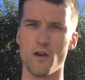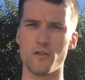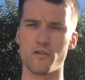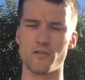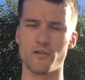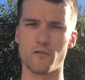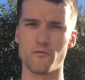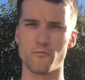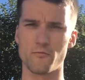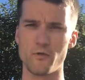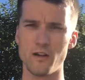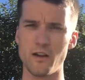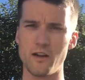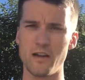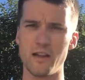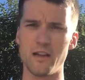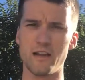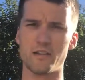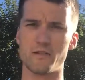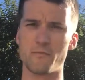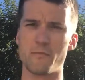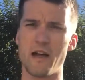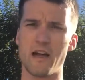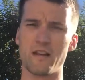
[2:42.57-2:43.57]
So it really
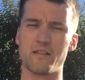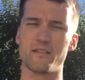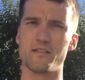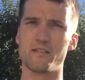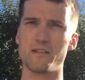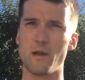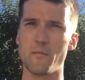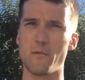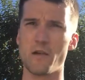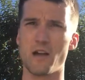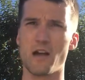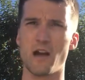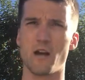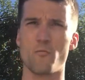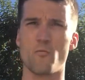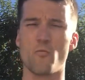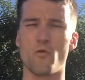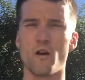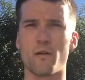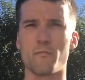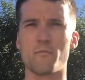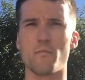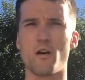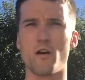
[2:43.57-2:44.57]
is about stepping up
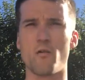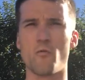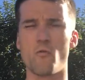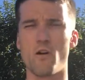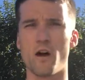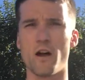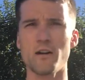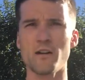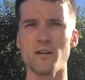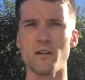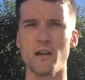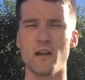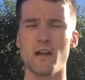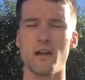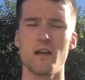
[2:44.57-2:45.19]
one by one